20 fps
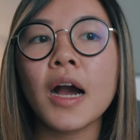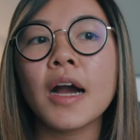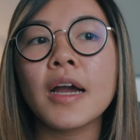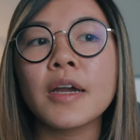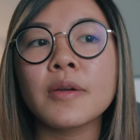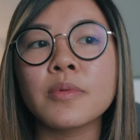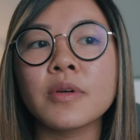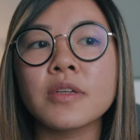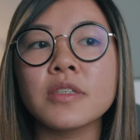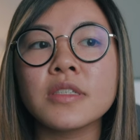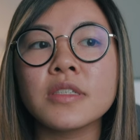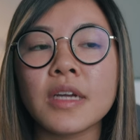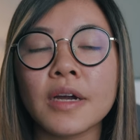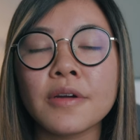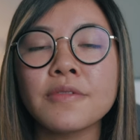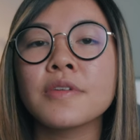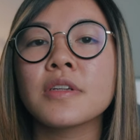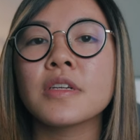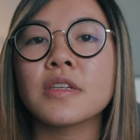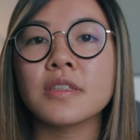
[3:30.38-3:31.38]
I would
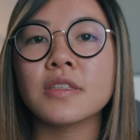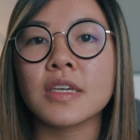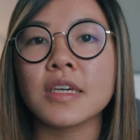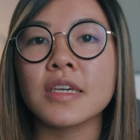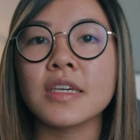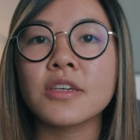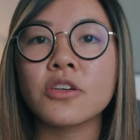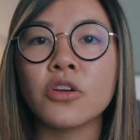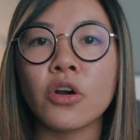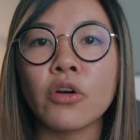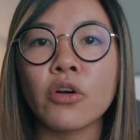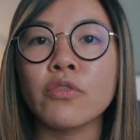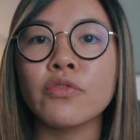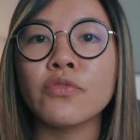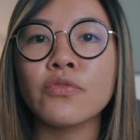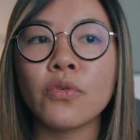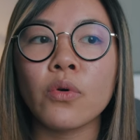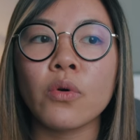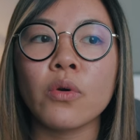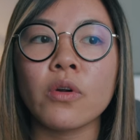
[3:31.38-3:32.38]
definitely go
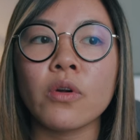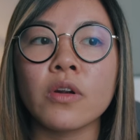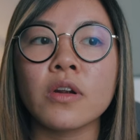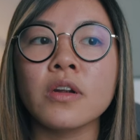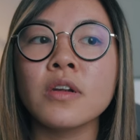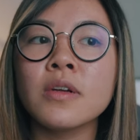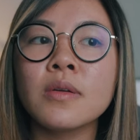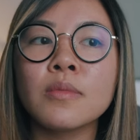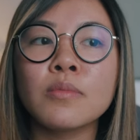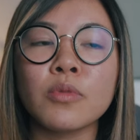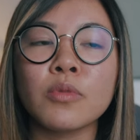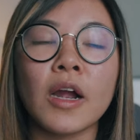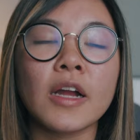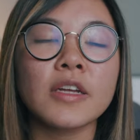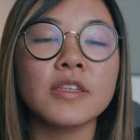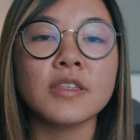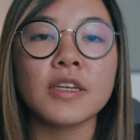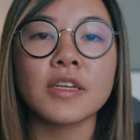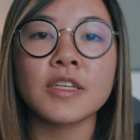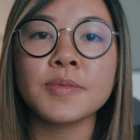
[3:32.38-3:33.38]
for
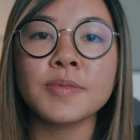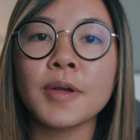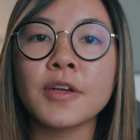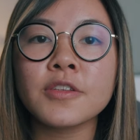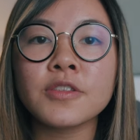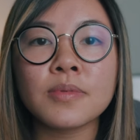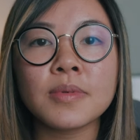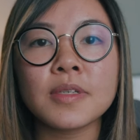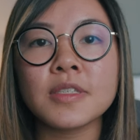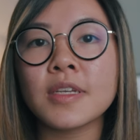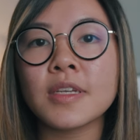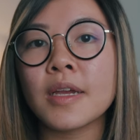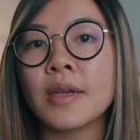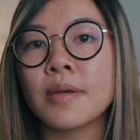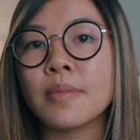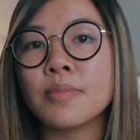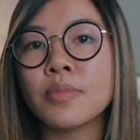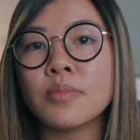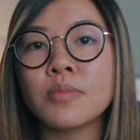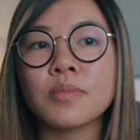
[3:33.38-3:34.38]
brands like Sponsor Me
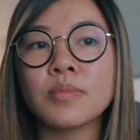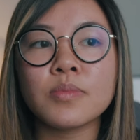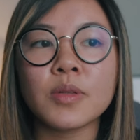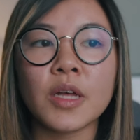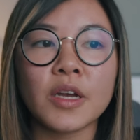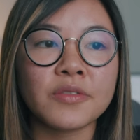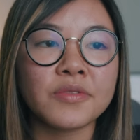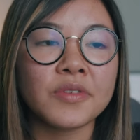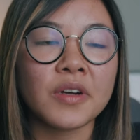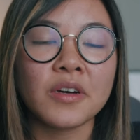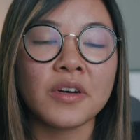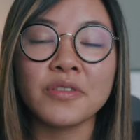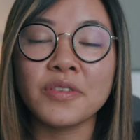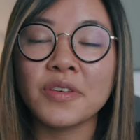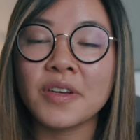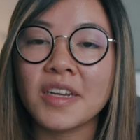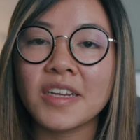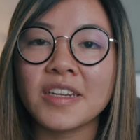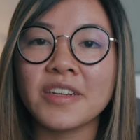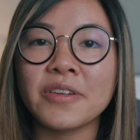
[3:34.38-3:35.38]
Tape, Black
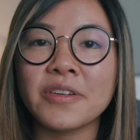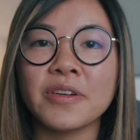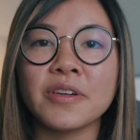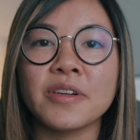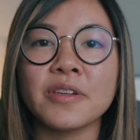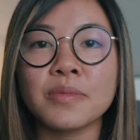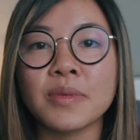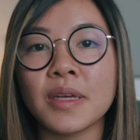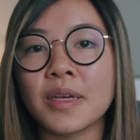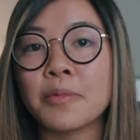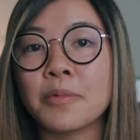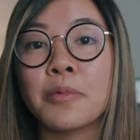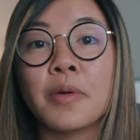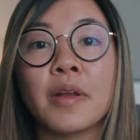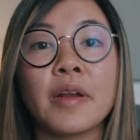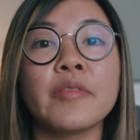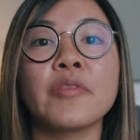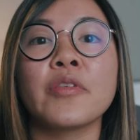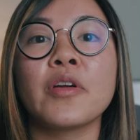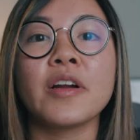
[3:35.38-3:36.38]
Velvet, or like
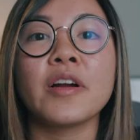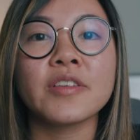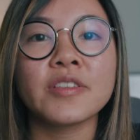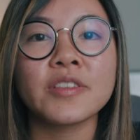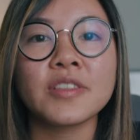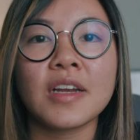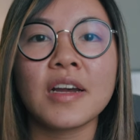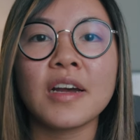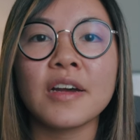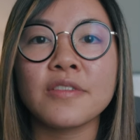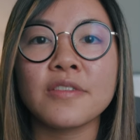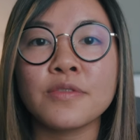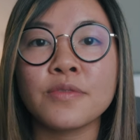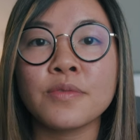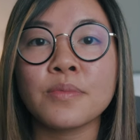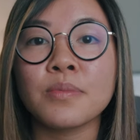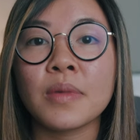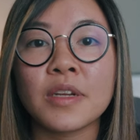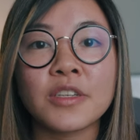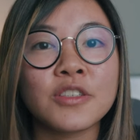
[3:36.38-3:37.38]
whatever else I've
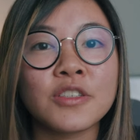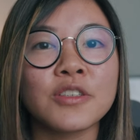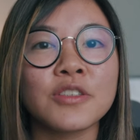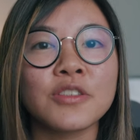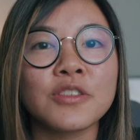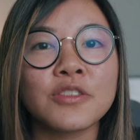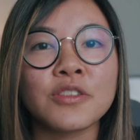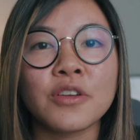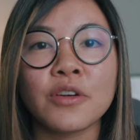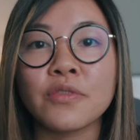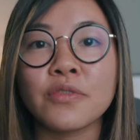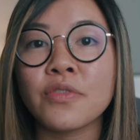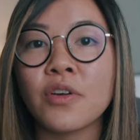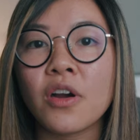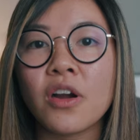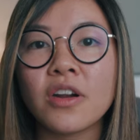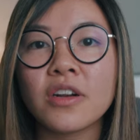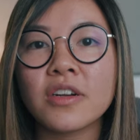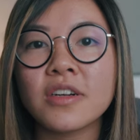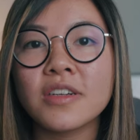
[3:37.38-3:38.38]
mentioned so
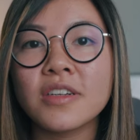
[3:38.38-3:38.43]
far.